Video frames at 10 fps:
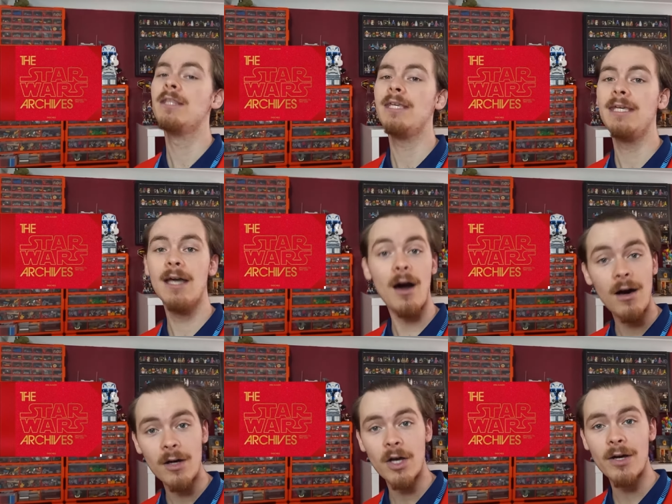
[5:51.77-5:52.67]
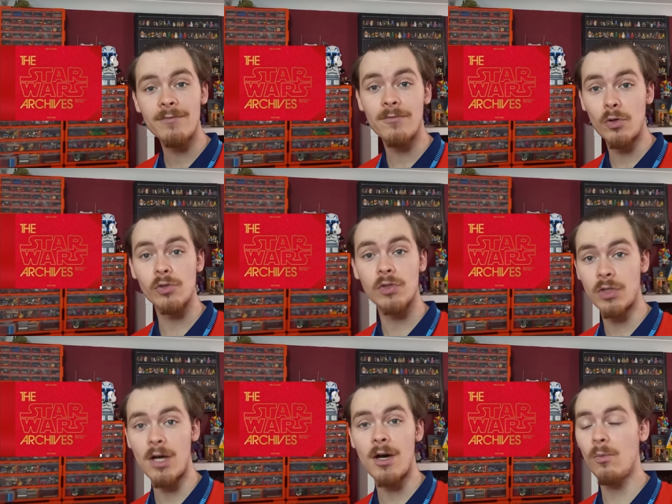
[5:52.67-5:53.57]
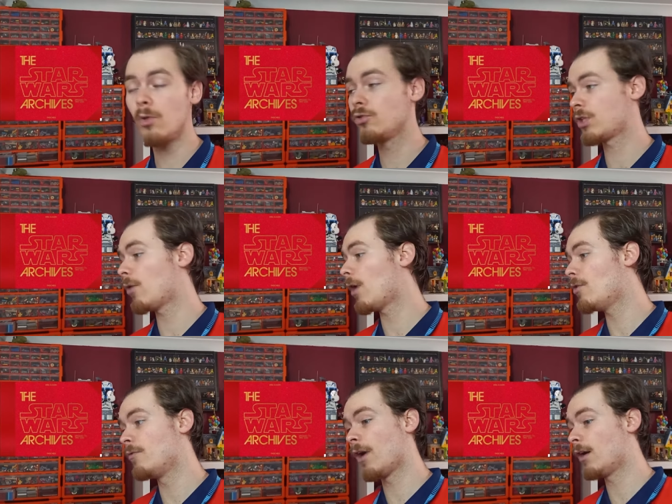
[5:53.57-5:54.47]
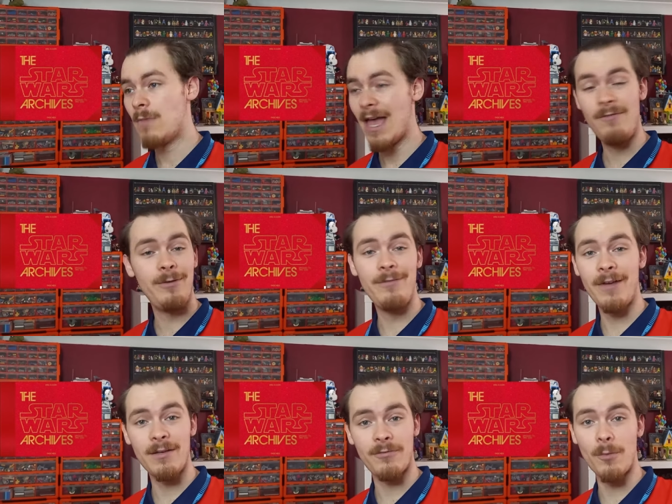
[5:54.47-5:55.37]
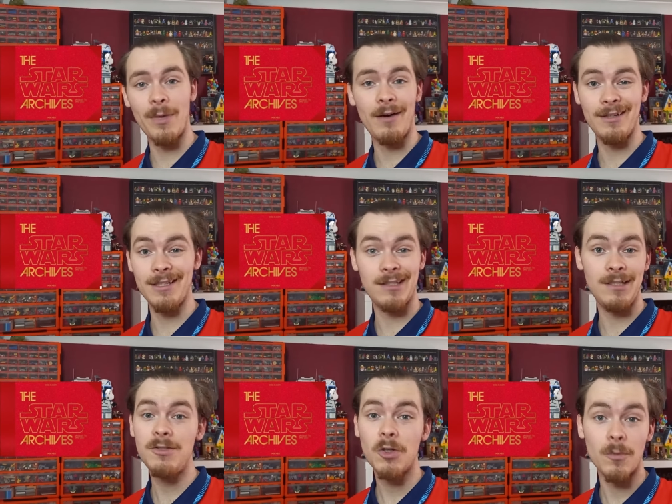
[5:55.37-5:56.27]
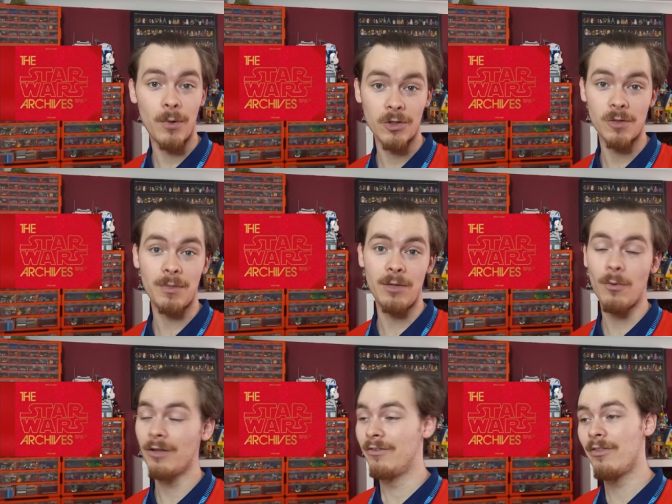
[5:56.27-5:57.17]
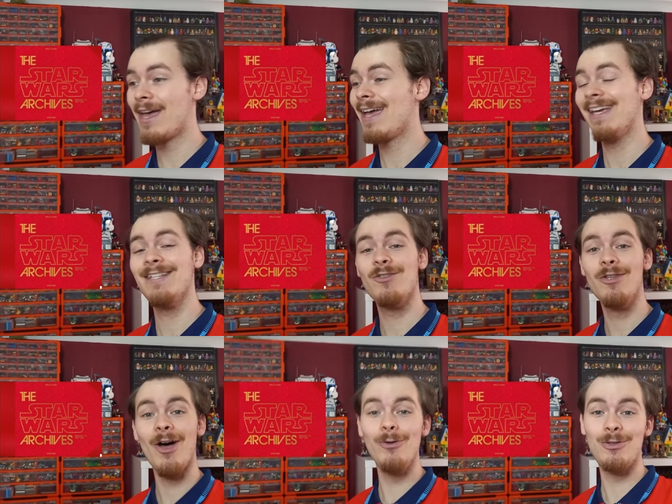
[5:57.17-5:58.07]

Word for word: the archives for Star Wars go over everything from behind the scenes you could possibly want. There is no